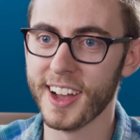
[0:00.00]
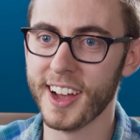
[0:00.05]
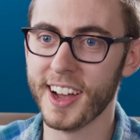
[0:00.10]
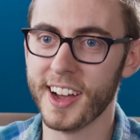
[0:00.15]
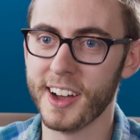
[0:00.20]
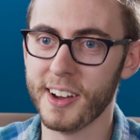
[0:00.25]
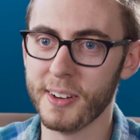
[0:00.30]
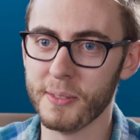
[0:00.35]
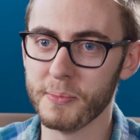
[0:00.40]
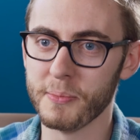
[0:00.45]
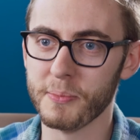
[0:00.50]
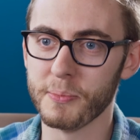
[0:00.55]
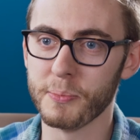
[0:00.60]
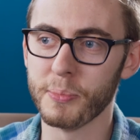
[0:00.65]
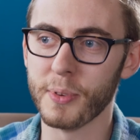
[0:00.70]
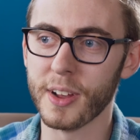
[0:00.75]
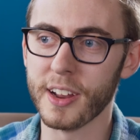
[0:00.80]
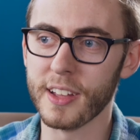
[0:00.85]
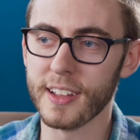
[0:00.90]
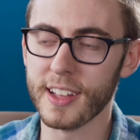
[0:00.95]

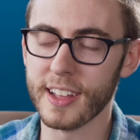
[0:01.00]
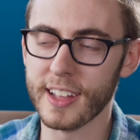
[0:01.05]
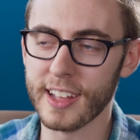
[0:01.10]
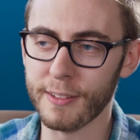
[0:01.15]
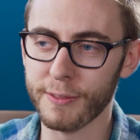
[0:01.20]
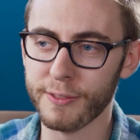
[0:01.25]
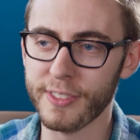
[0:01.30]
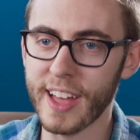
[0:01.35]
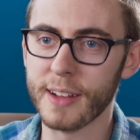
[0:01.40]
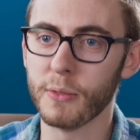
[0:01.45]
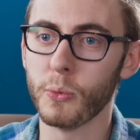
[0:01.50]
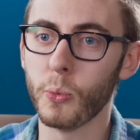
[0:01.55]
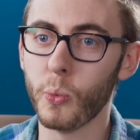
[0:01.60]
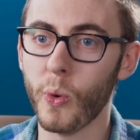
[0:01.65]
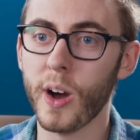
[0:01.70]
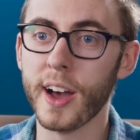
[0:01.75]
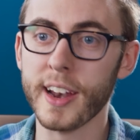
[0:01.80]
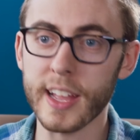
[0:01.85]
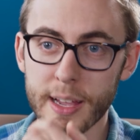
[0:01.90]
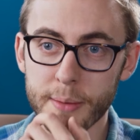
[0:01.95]
But it, if that
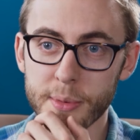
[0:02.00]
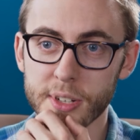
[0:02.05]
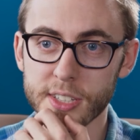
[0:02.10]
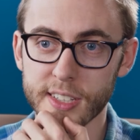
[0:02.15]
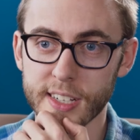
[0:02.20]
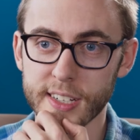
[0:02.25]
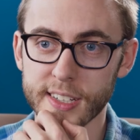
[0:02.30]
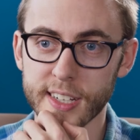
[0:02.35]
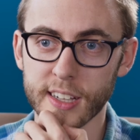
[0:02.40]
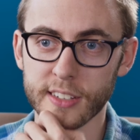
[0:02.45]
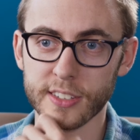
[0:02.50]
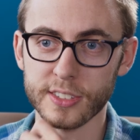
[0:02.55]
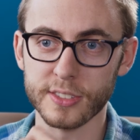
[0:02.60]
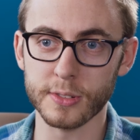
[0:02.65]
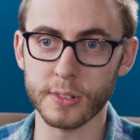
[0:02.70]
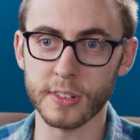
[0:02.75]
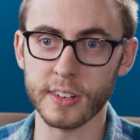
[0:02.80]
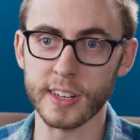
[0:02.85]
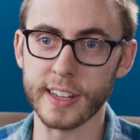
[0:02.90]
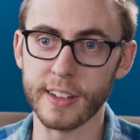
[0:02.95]
one image can tell a
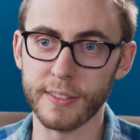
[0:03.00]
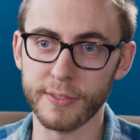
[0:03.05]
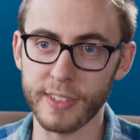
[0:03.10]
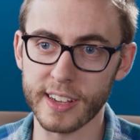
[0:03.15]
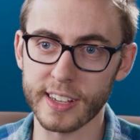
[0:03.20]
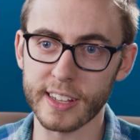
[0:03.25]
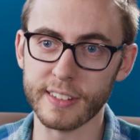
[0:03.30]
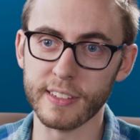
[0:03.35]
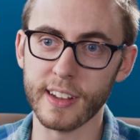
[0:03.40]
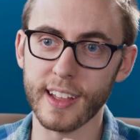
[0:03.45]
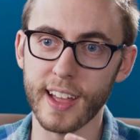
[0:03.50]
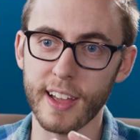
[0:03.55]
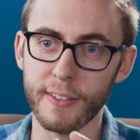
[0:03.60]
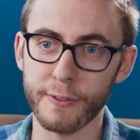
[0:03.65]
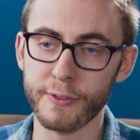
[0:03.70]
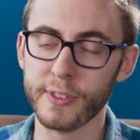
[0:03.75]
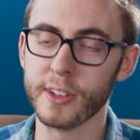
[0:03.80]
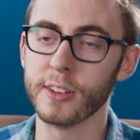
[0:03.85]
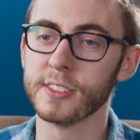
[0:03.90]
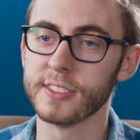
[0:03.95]
story, if that can
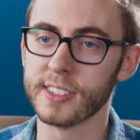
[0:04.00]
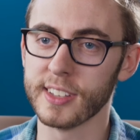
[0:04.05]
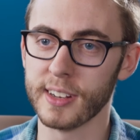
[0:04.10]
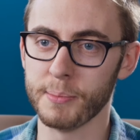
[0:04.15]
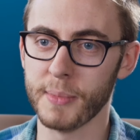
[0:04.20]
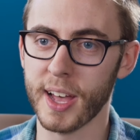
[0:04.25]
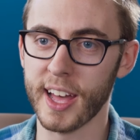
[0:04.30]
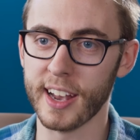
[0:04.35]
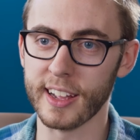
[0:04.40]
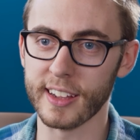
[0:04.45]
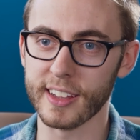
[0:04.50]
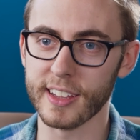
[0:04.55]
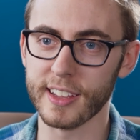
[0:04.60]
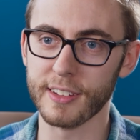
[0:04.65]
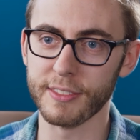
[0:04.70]
feel cinematic,